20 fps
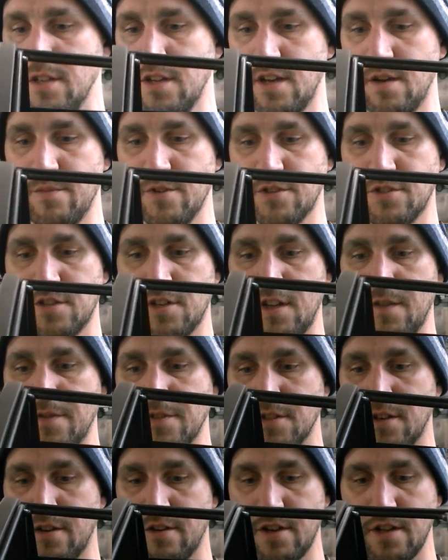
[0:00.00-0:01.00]
how much stuff
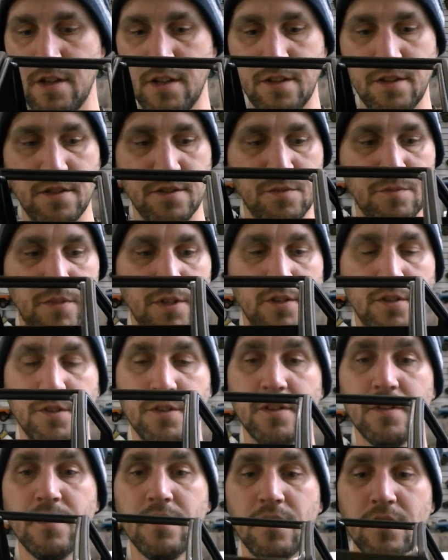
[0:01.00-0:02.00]
is already in this build.
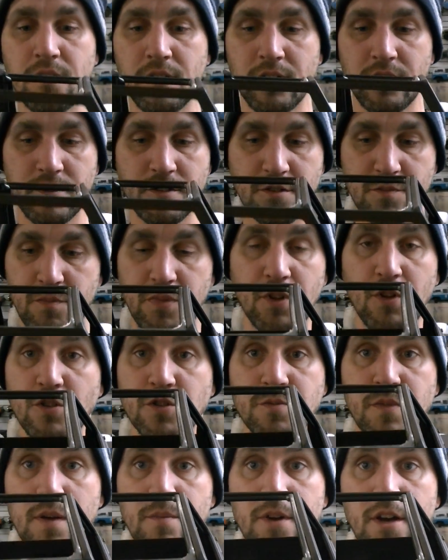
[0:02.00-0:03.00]
Just
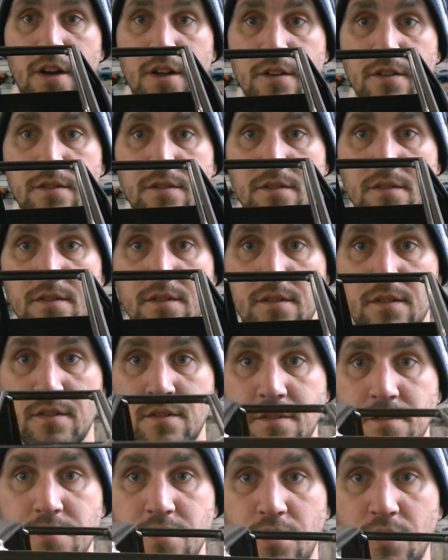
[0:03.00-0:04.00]
blows my mind.
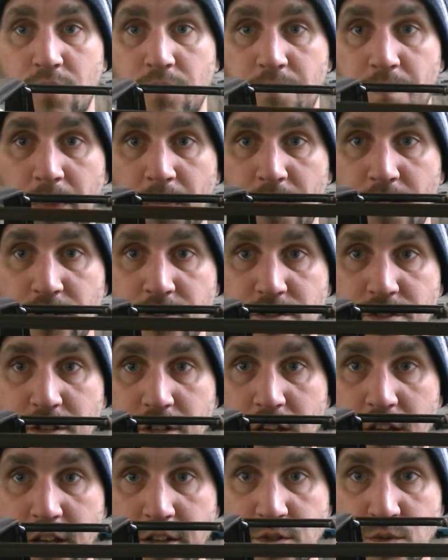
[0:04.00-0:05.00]
So there's the
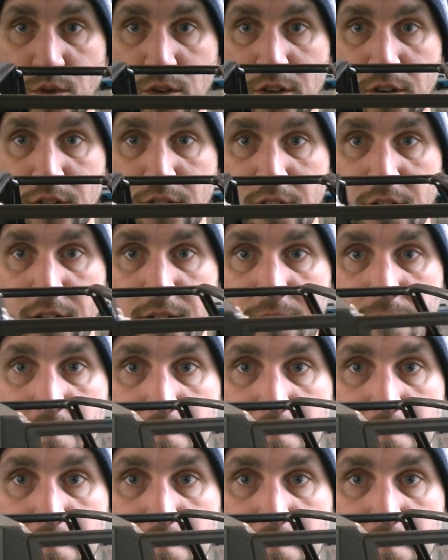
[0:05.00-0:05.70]
cage work there.